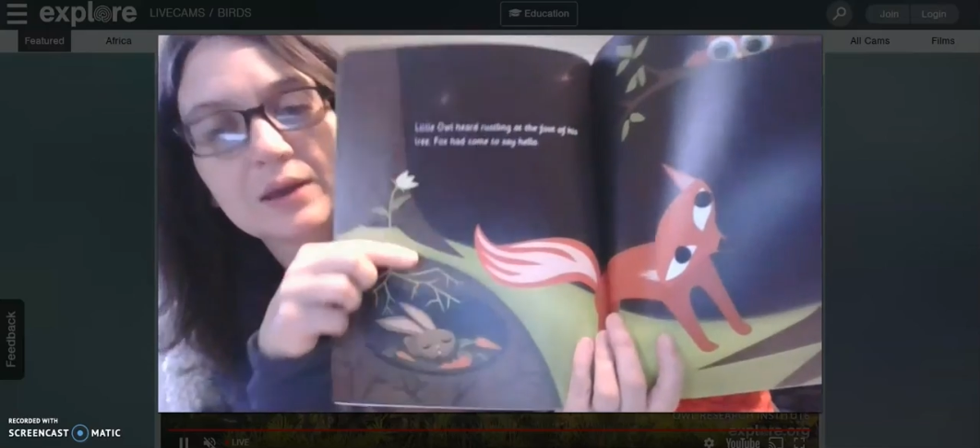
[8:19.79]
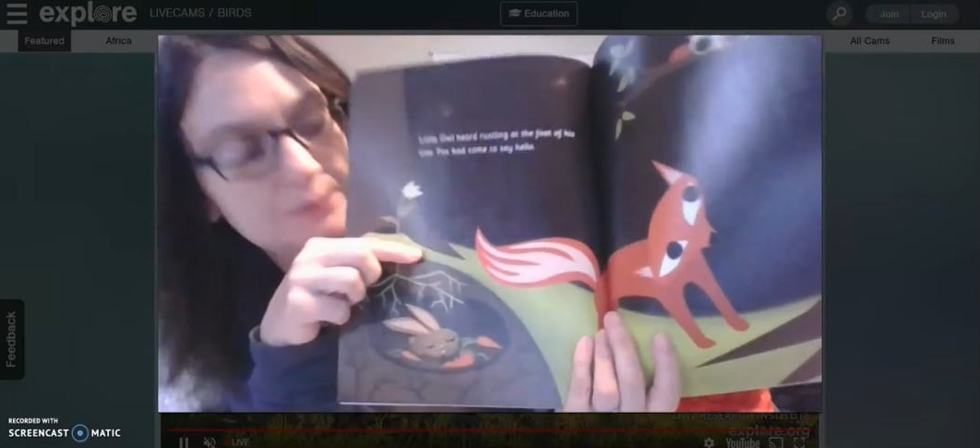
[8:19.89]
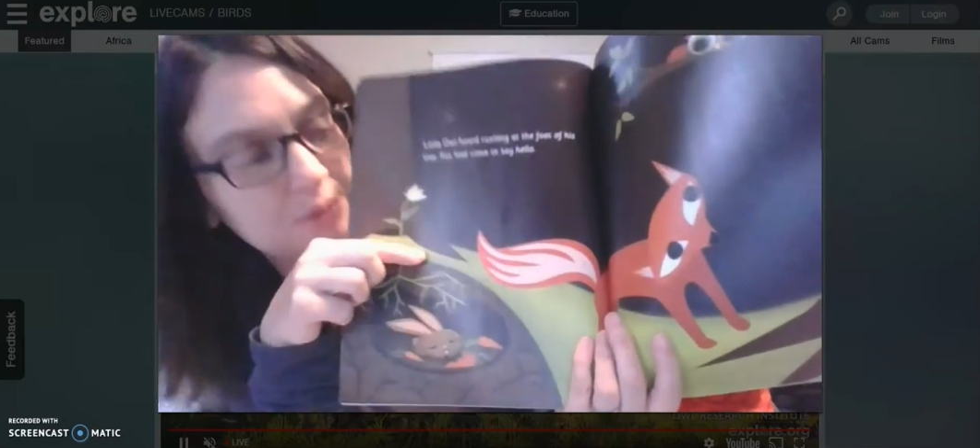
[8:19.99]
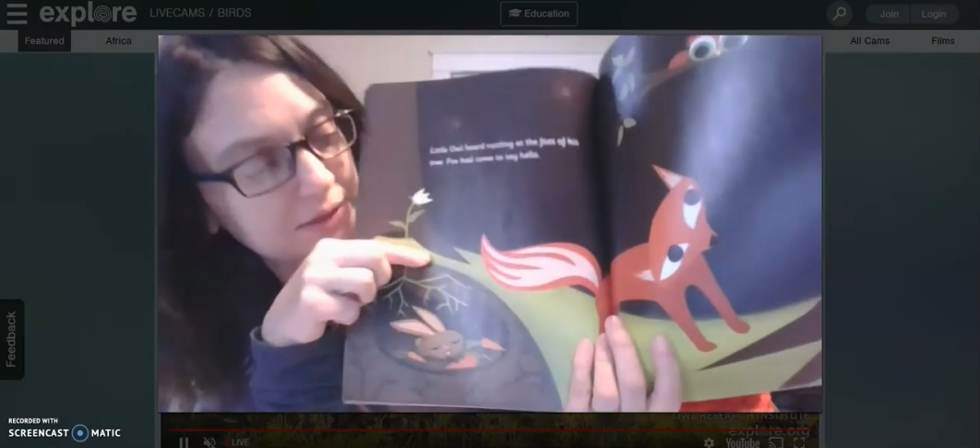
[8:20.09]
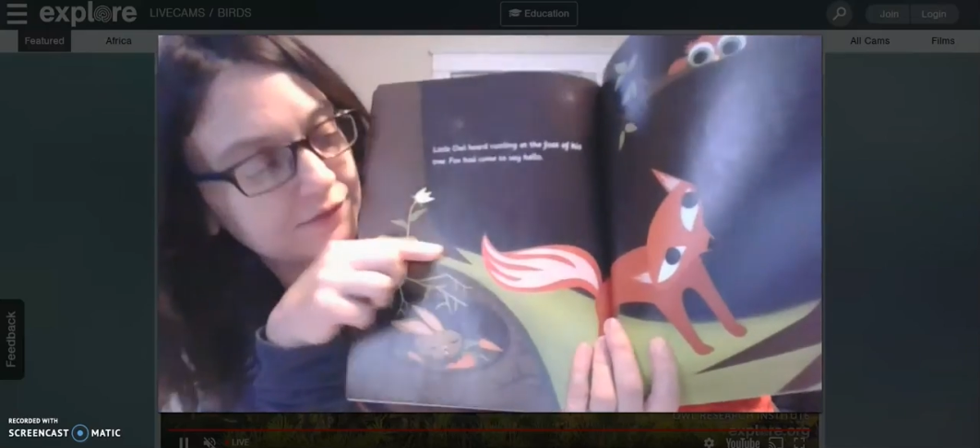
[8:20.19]

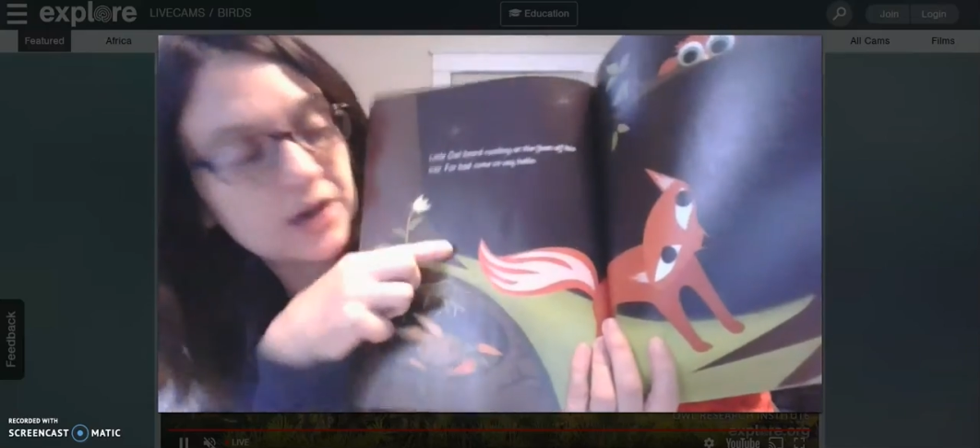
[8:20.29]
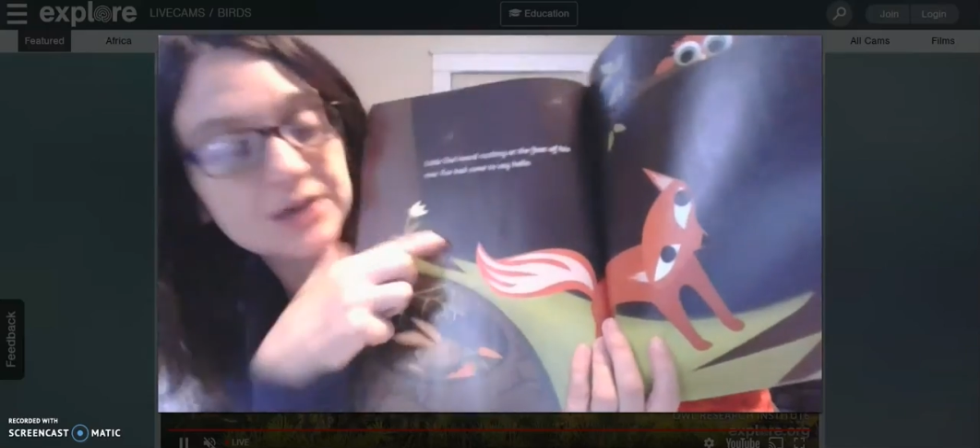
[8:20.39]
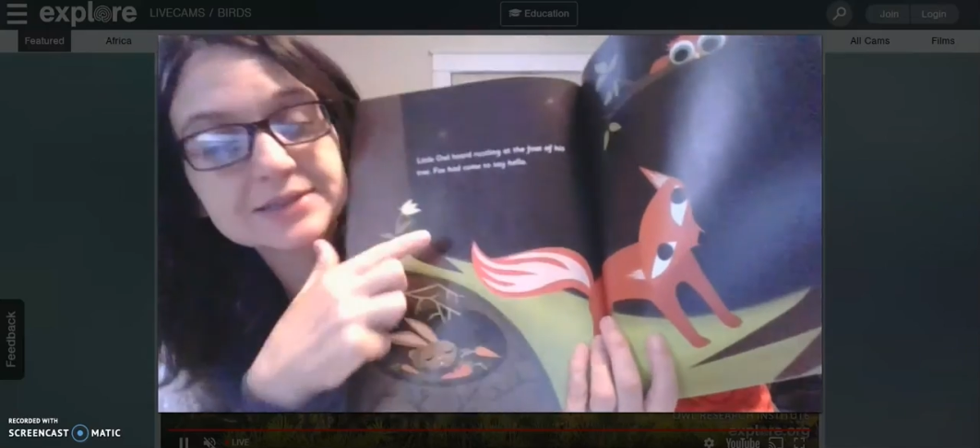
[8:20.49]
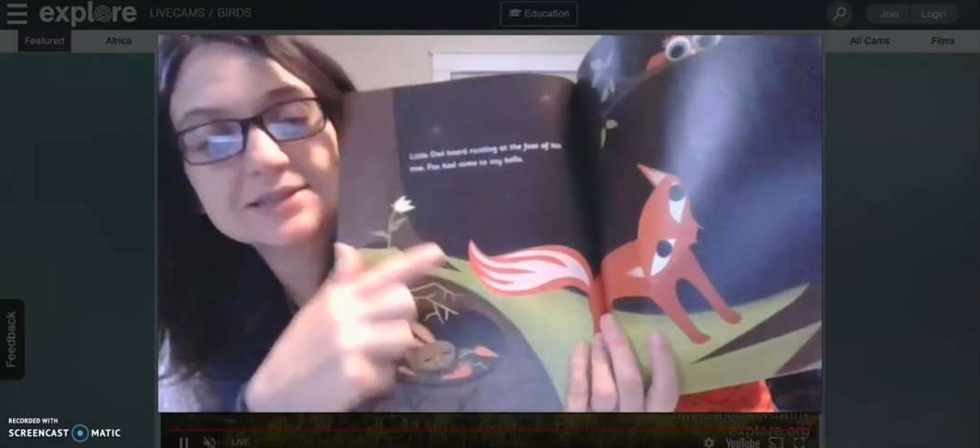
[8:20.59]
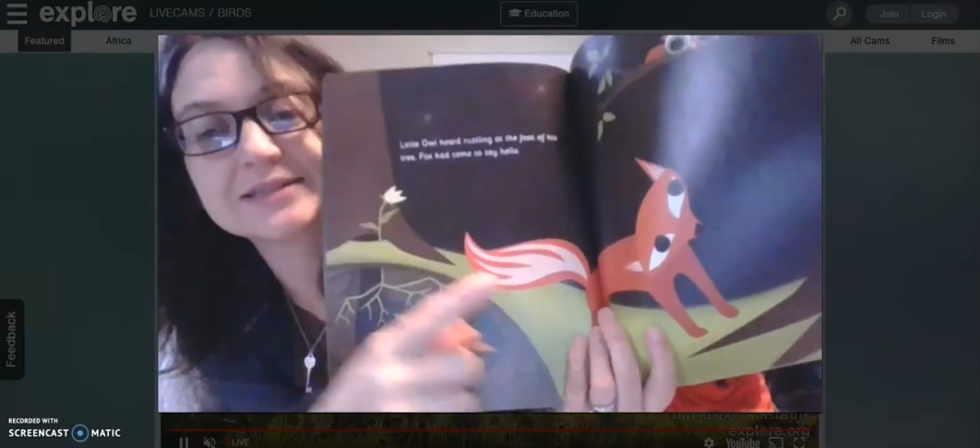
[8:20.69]
But
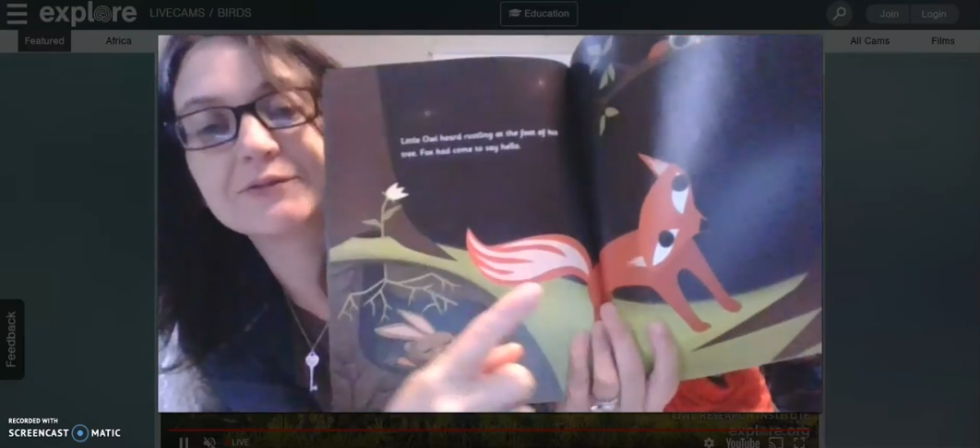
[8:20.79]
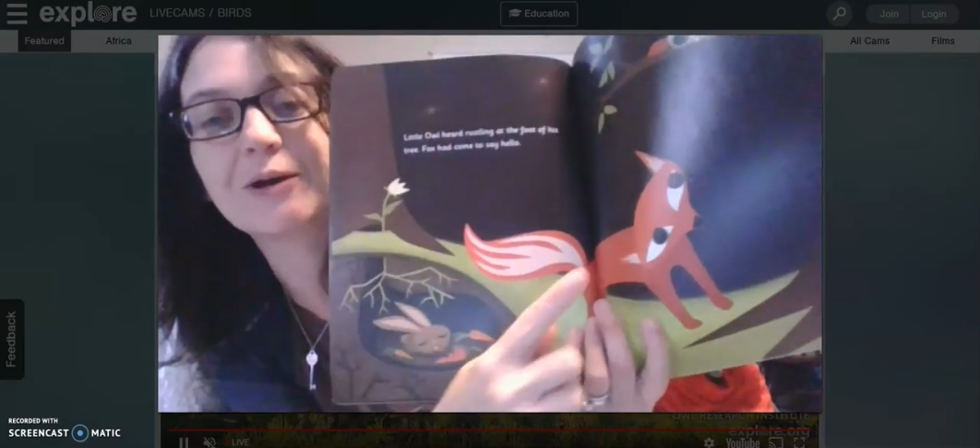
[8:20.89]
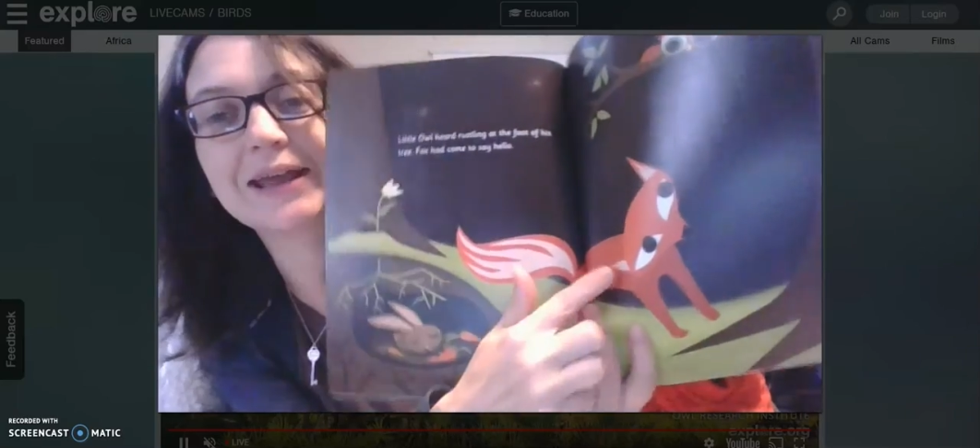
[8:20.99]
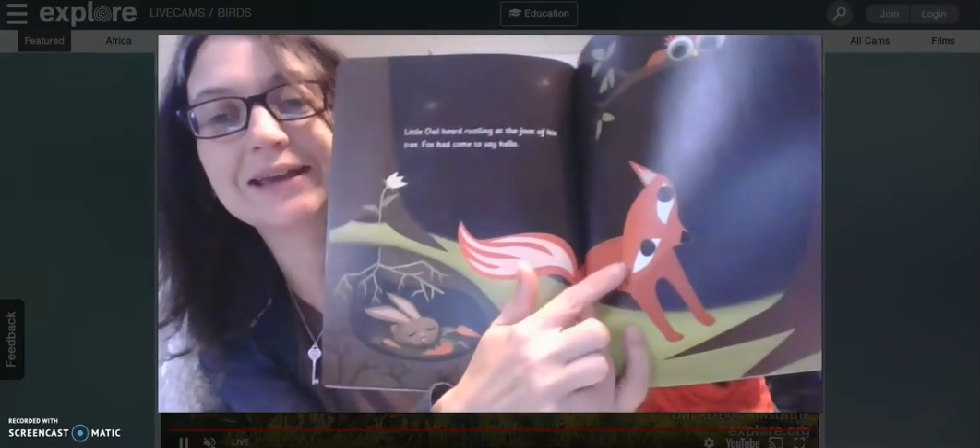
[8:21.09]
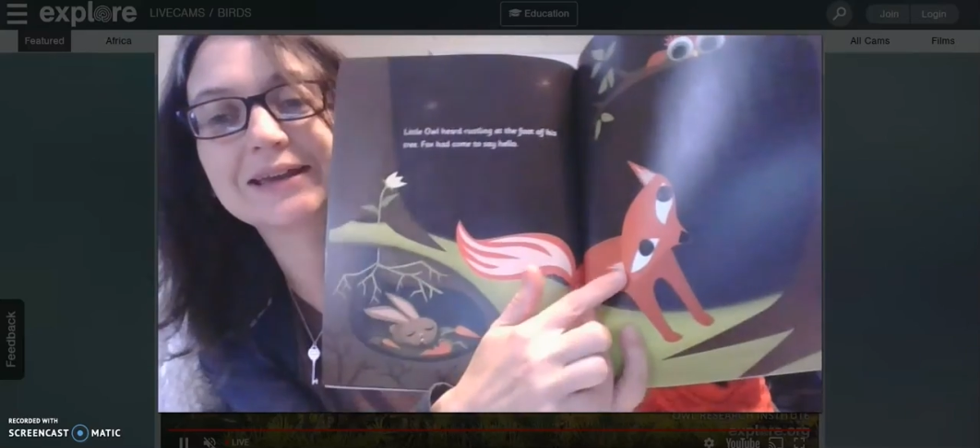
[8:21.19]
Fox is
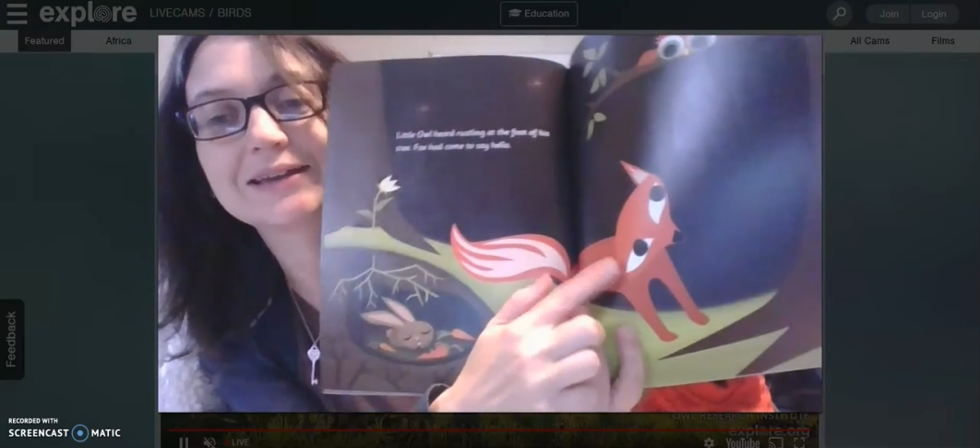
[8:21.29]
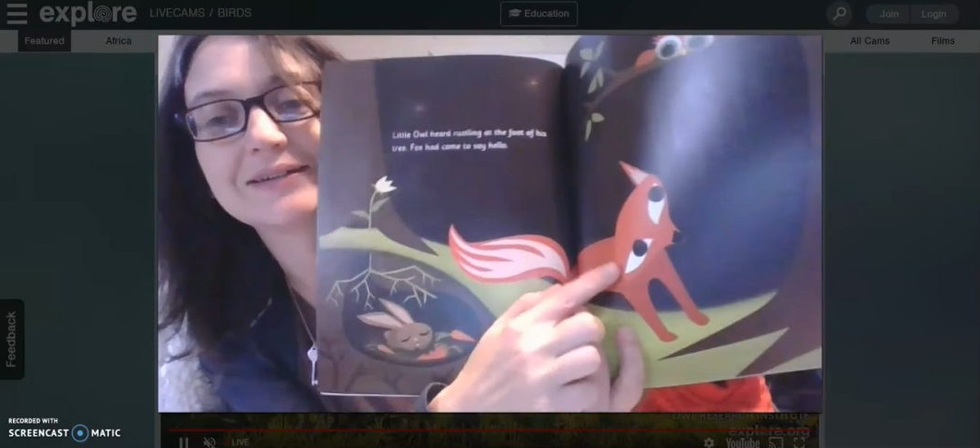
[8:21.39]
awake